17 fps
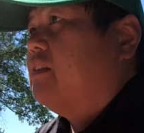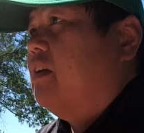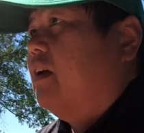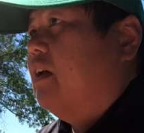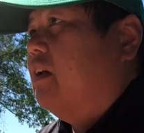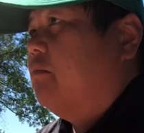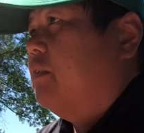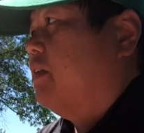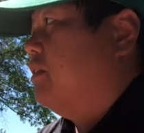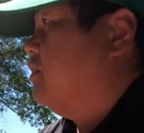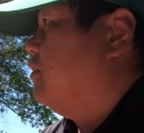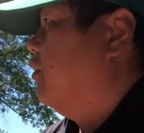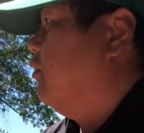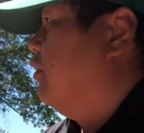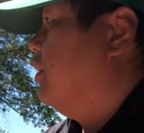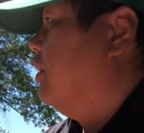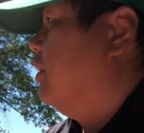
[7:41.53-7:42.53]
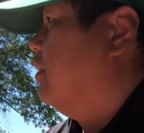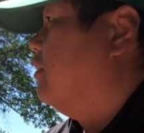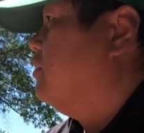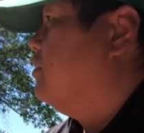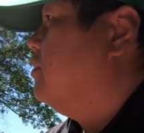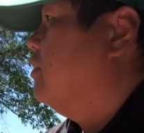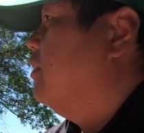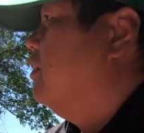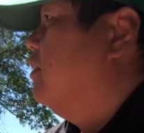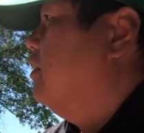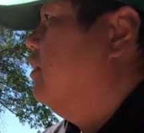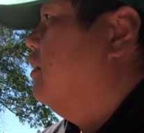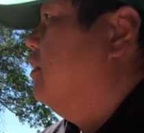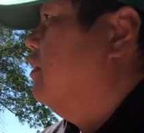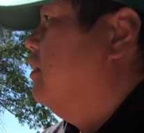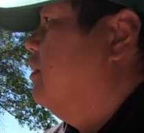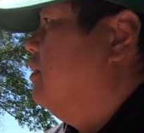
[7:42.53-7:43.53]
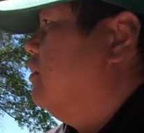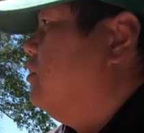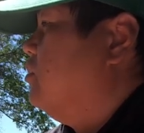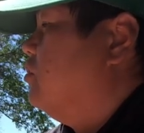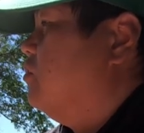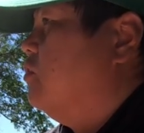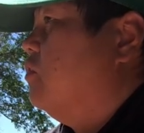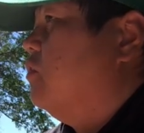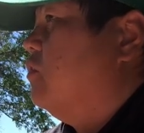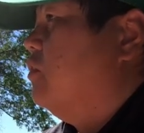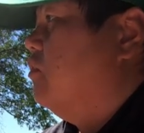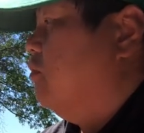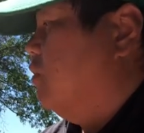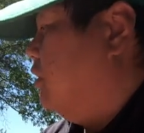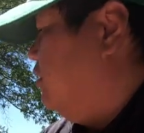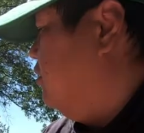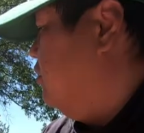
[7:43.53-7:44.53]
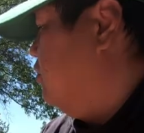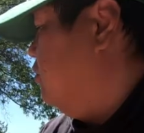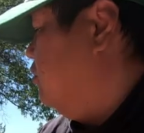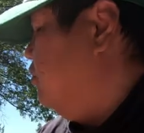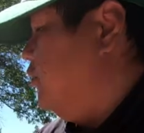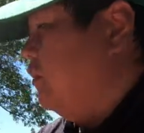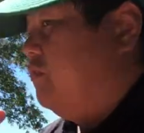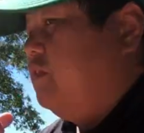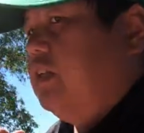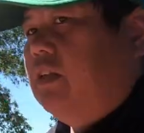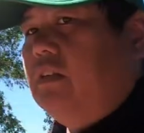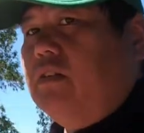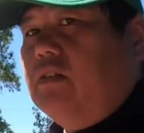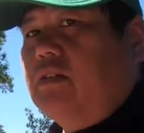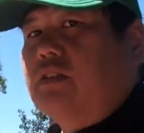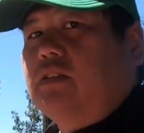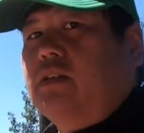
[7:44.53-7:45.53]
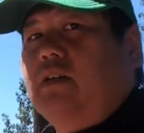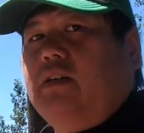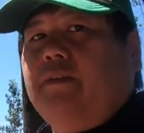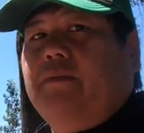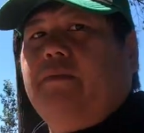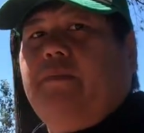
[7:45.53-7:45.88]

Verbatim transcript: time it's already June, what, June 15th or so.